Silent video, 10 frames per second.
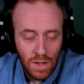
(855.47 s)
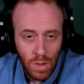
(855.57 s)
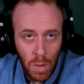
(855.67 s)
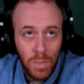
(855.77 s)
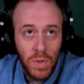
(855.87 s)

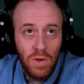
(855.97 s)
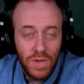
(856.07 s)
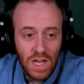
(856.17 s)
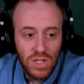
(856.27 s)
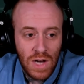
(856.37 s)
Well,
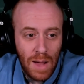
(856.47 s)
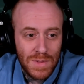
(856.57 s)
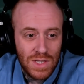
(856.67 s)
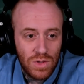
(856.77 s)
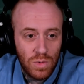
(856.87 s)
purification
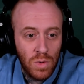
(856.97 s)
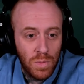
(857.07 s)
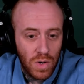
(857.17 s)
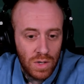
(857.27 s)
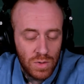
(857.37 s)
happens through
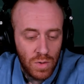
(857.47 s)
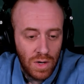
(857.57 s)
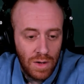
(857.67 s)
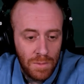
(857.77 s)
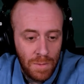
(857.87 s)
purgatory.
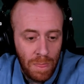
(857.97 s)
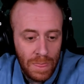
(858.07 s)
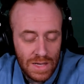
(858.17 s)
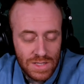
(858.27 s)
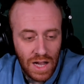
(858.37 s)

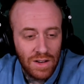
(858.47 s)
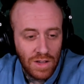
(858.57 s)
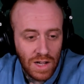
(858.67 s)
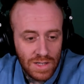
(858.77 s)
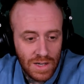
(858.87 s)
It's kind of
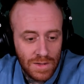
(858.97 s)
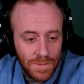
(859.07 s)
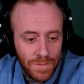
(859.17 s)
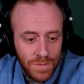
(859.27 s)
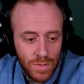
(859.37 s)
the idea.
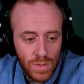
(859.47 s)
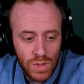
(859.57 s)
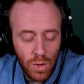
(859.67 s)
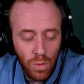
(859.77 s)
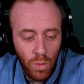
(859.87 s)

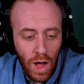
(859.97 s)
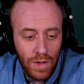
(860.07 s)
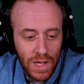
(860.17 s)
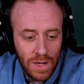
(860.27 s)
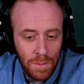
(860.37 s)
So while
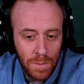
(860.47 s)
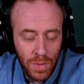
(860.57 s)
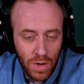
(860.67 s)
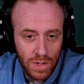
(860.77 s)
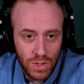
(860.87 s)
in
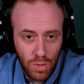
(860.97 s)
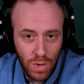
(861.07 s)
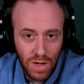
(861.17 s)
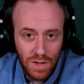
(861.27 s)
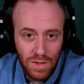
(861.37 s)

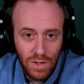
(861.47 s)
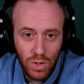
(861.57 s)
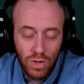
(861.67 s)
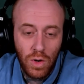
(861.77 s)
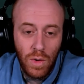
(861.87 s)
purgatory,
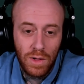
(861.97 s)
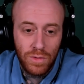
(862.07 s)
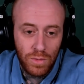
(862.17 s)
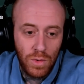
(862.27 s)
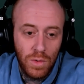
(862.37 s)
you're going
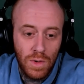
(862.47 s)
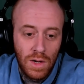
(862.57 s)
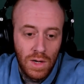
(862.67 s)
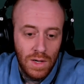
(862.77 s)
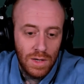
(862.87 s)
through
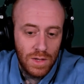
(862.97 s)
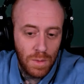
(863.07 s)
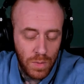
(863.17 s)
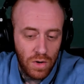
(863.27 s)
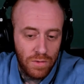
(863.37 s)
the
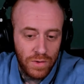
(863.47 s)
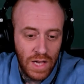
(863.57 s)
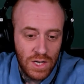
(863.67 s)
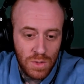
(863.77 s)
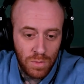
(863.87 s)

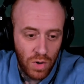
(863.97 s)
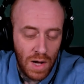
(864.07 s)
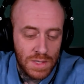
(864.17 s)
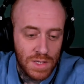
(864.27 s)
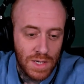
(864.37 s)
purification
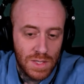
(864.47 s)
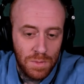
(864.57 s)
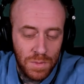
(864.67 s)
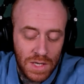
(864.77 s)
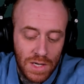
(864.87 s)
process,
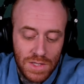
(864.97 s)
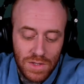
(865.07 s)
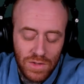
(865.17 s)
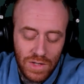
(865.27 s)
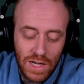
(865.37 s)

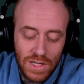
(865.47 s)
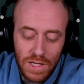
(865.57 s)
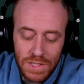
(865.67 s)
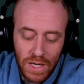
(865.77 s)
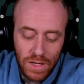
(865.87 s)
because the idea
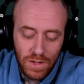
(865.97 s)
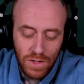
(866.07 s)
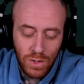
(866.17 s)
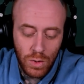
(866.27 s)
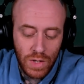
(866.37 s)
is that
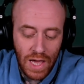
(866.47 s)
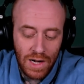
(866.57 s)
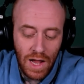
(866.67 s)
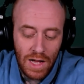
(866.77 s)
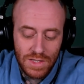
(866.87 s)
you
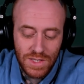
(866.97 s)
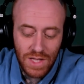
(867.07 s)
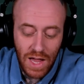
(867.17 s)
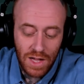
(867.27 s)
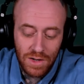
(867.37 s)
cannot
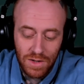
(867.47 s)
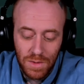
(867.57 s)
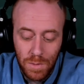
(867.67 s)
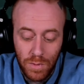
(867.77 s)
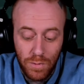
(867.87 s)
stand
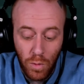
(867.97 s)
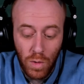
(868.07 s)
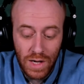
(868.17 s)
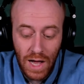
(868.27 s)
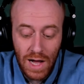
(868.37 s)

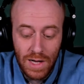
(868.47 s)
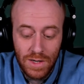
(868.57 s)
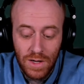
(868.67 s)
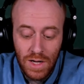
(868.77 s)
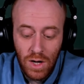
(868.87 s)
before
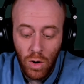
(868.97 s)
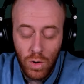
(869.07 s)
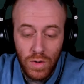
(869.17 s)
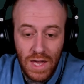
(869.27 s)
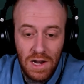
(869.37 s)
God, or
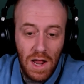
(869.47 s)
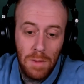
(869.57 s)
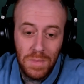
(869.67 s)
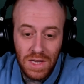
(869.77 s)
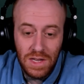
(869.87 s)
you
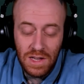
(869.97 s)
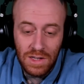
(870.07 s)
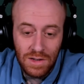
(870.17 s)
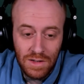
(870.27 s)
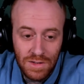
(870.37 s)
cannot be
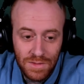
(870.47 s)
in,